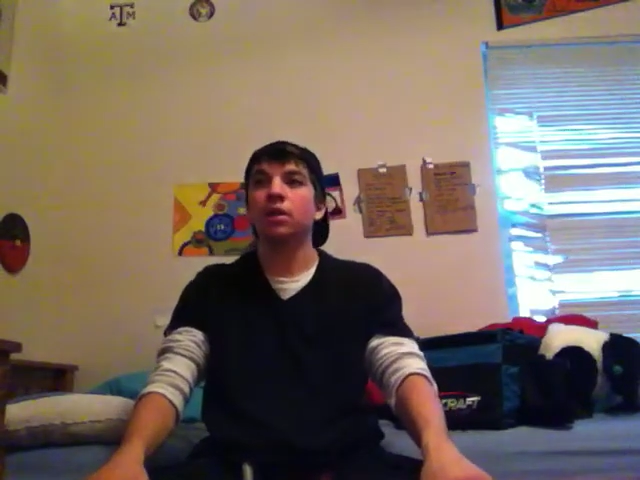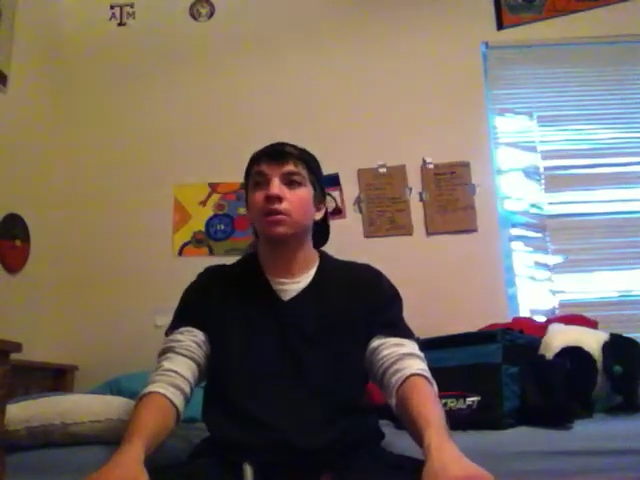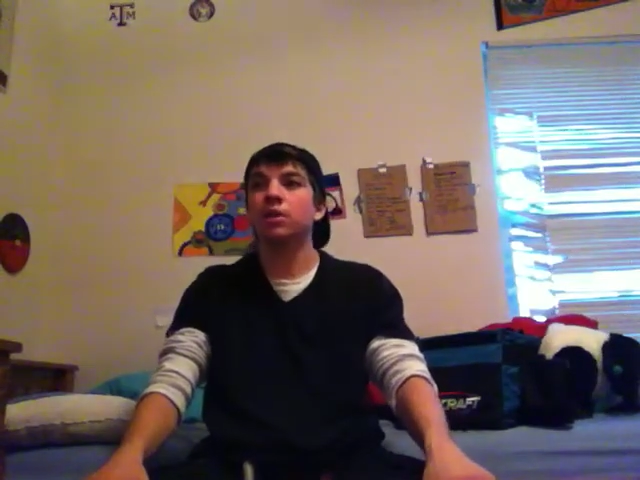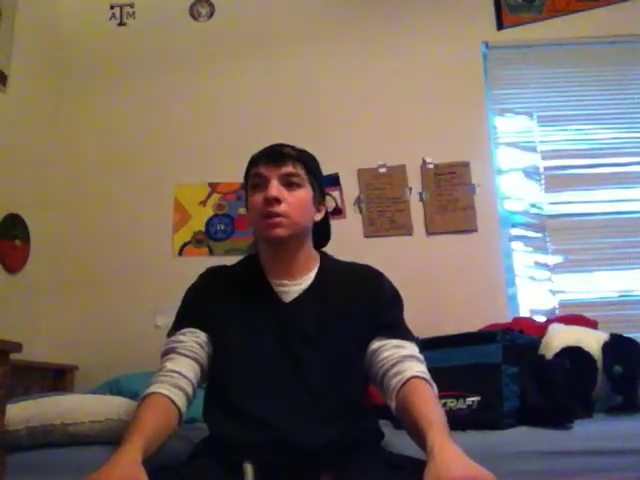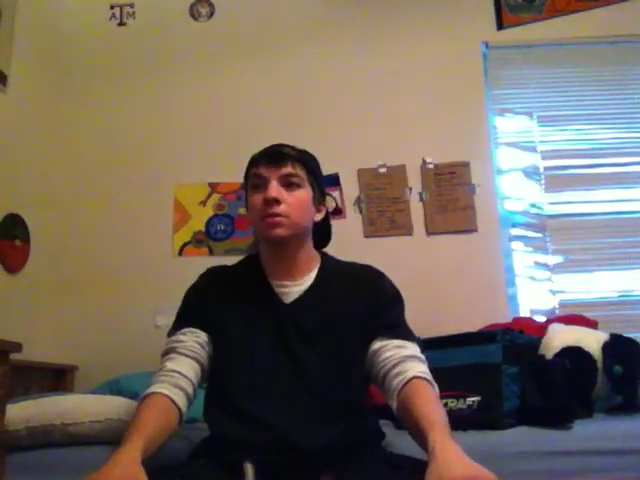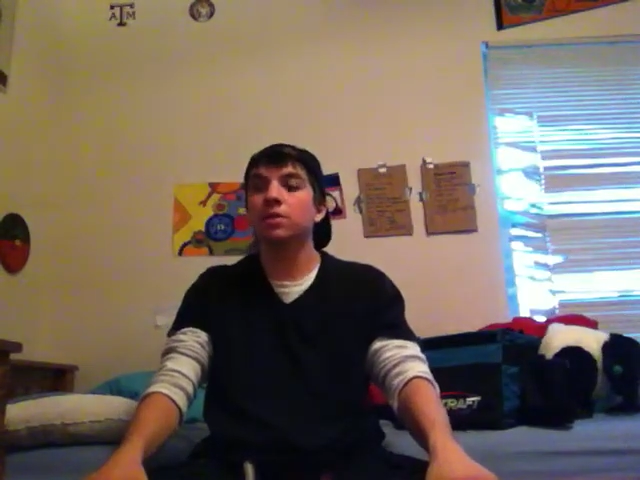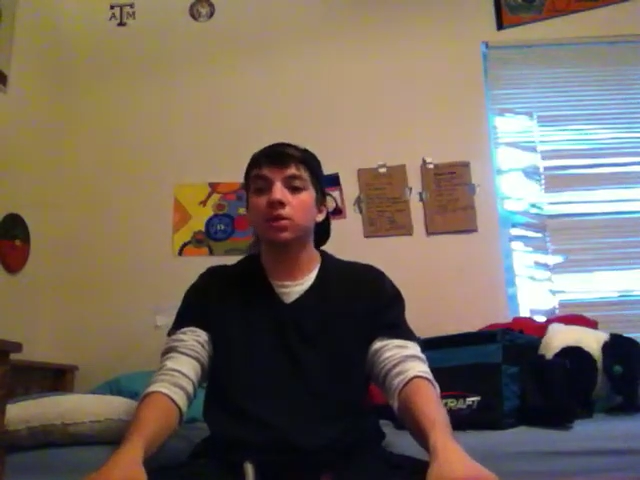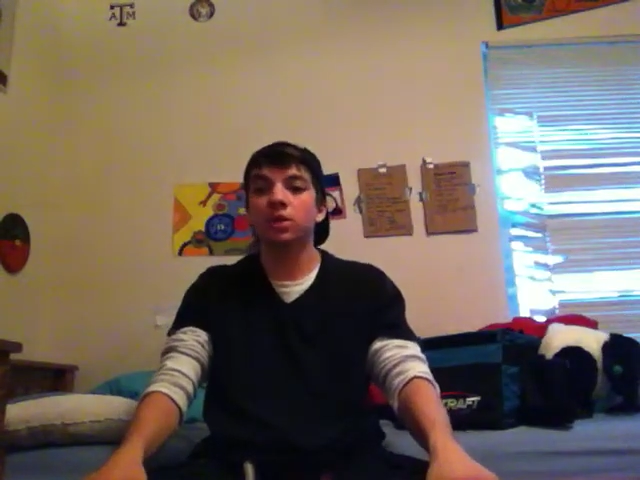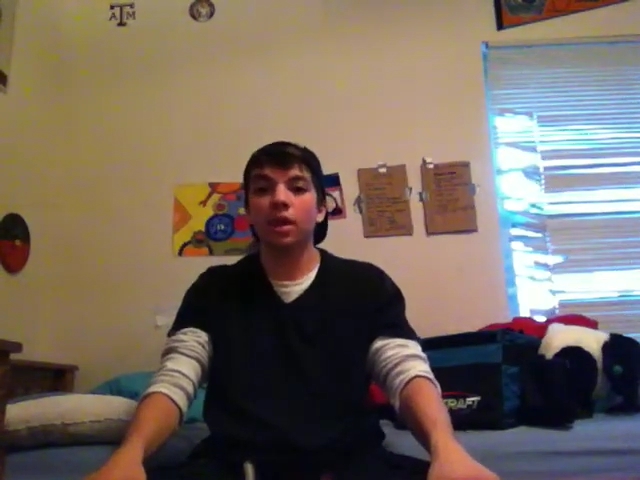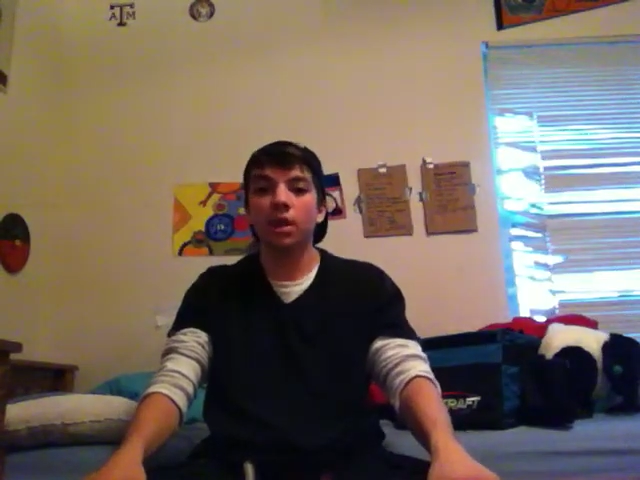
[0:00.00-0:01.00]
Christmas
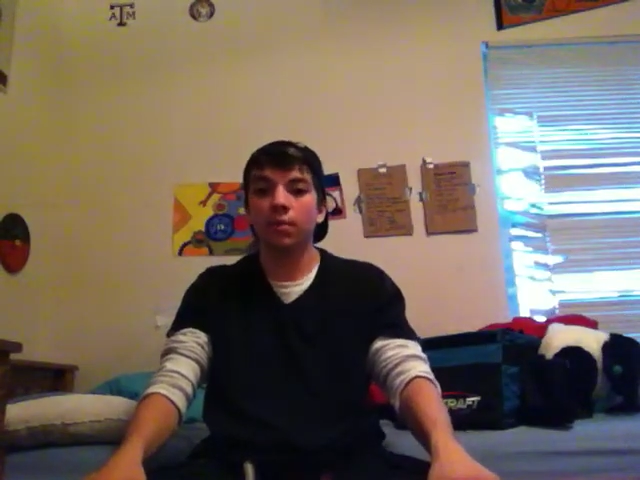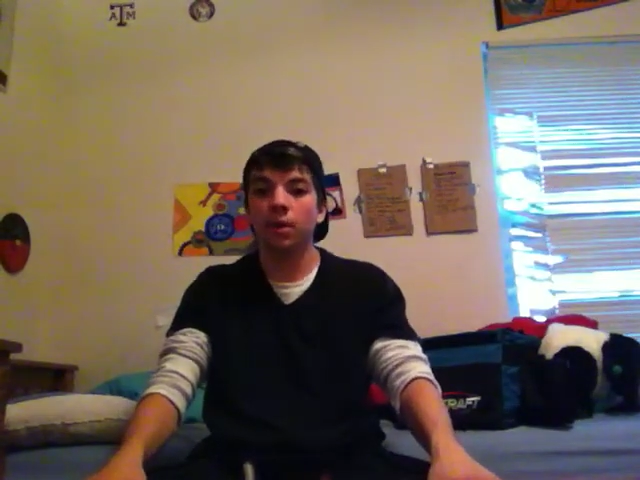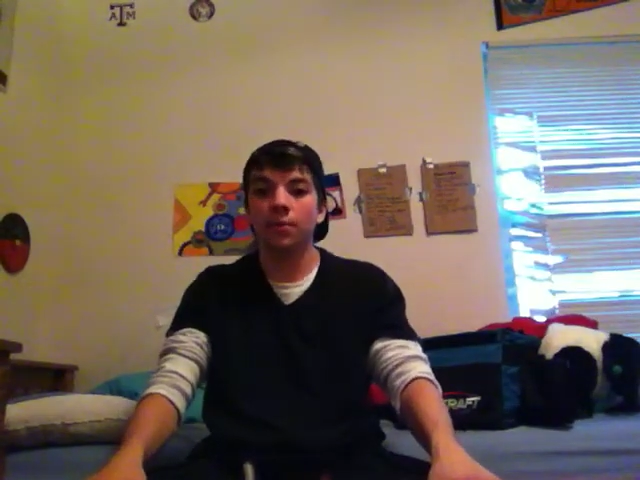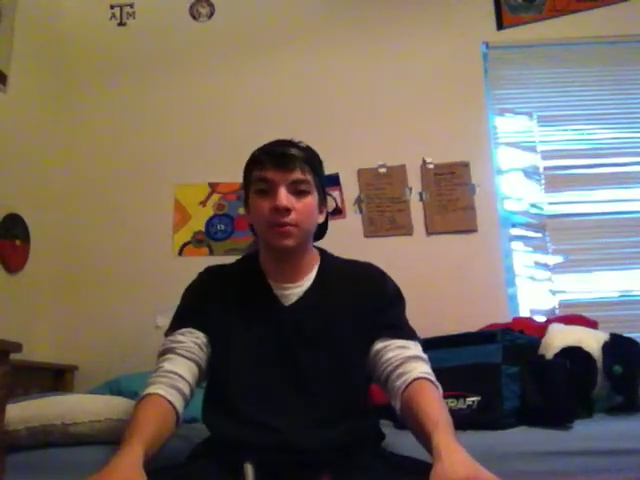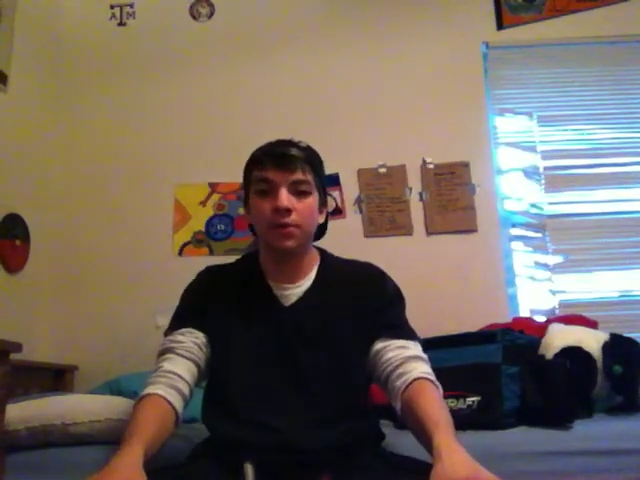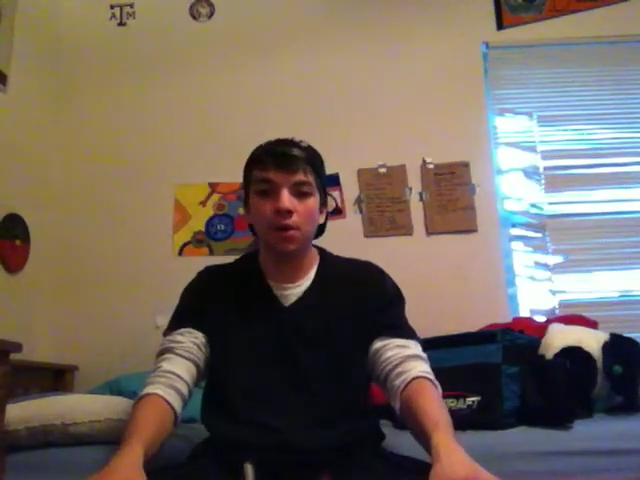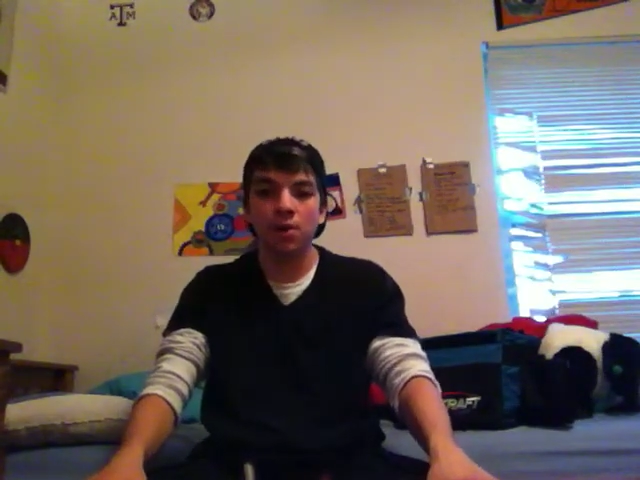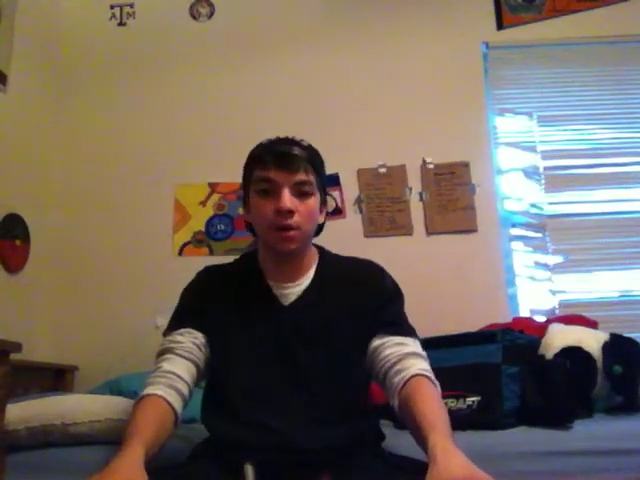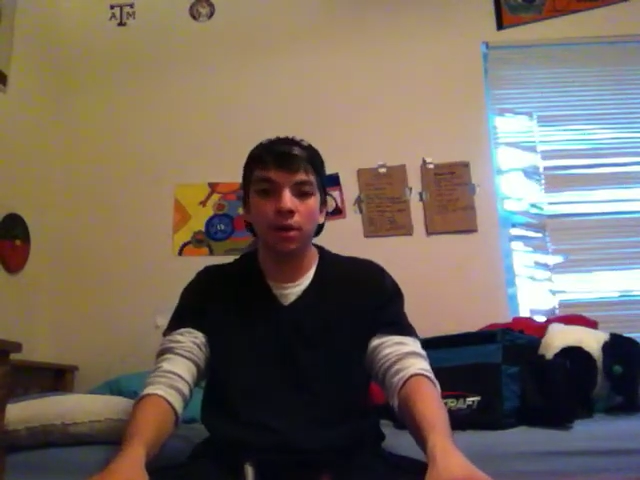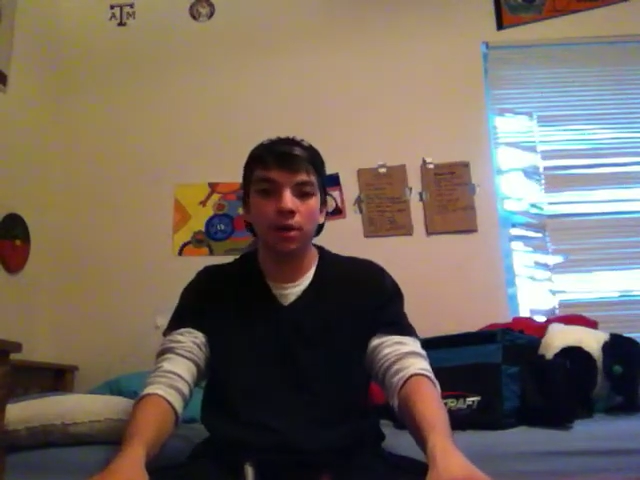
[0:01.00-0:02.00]
just came up,
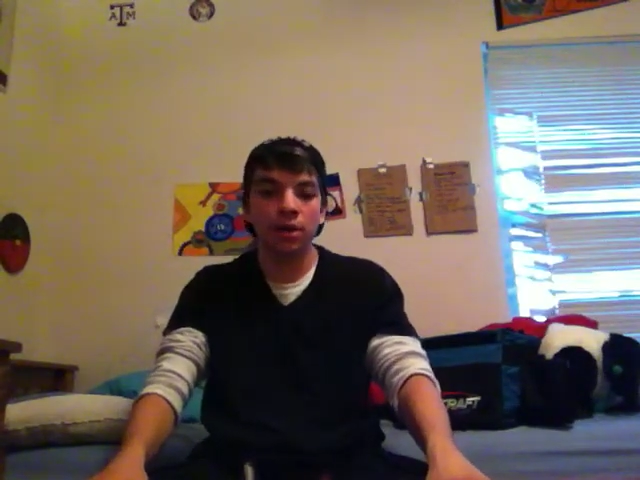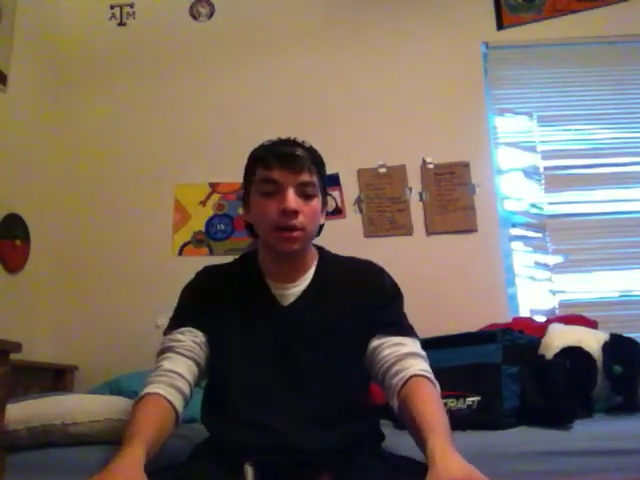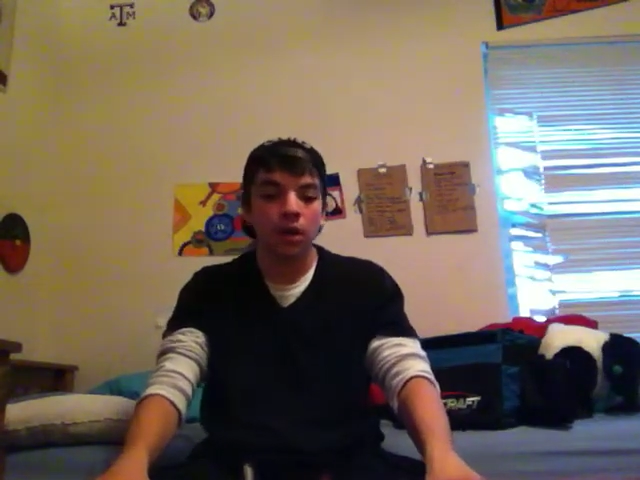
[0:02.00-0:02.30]
so